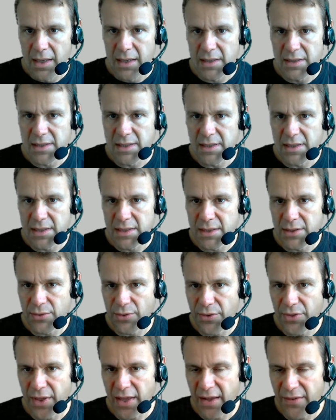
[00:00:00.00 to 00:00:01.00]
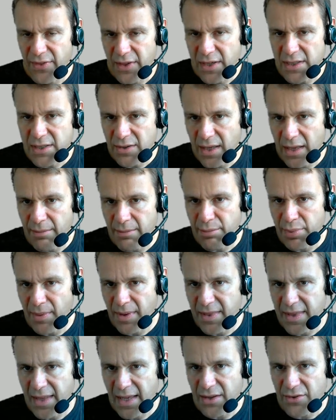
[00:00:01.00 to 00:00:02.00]
You see, this is the sort of thing. If these don't
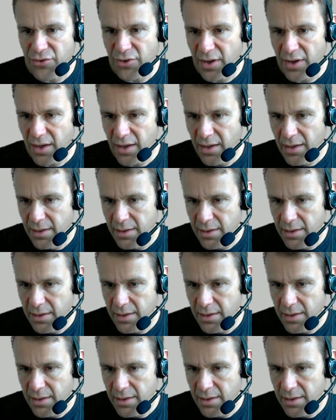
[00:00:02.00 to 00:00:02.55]
implement that trigger,